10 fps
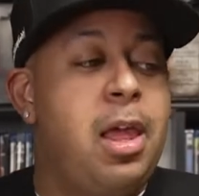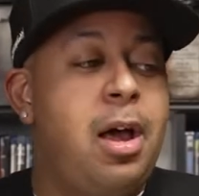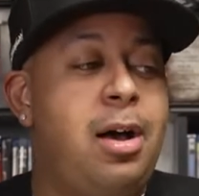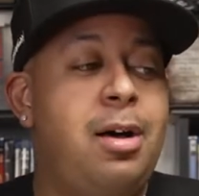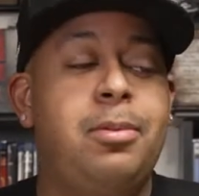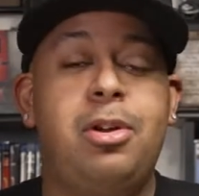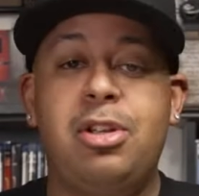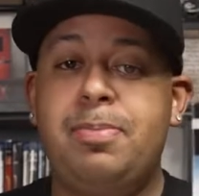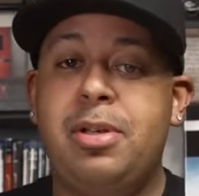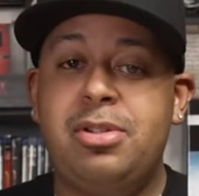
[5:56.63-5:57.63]

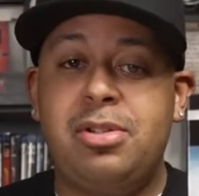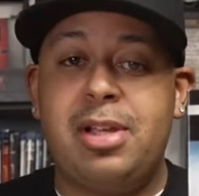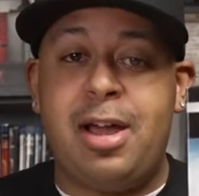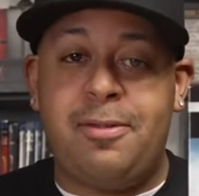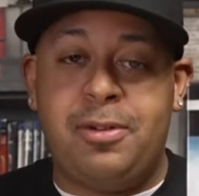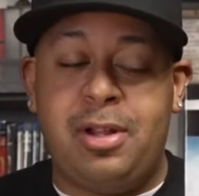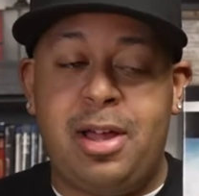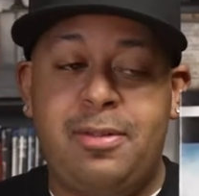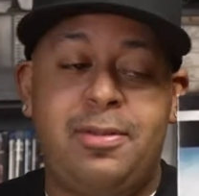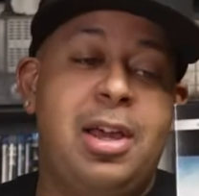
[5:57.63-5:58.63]
Ghostbusters
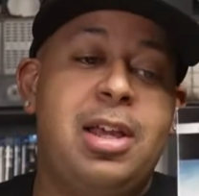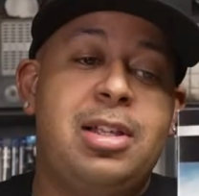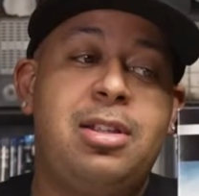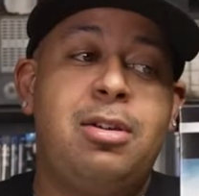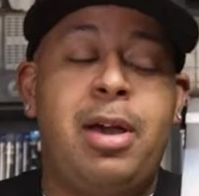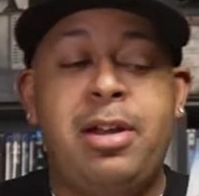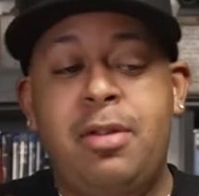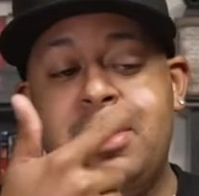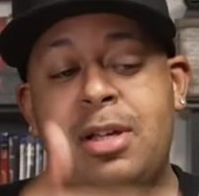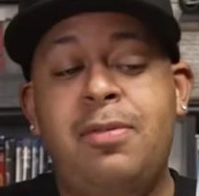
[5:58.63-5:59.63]
Afterlife. So I know
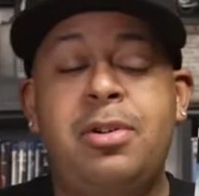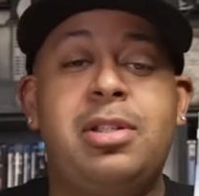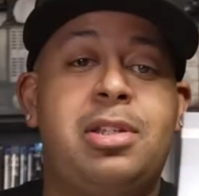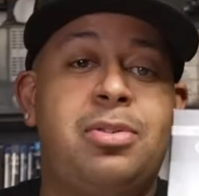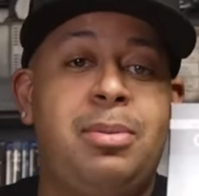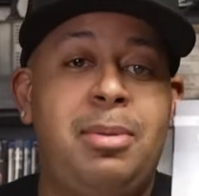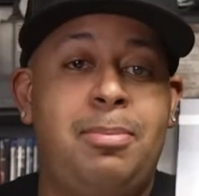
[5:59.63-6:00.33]
this cover is extremely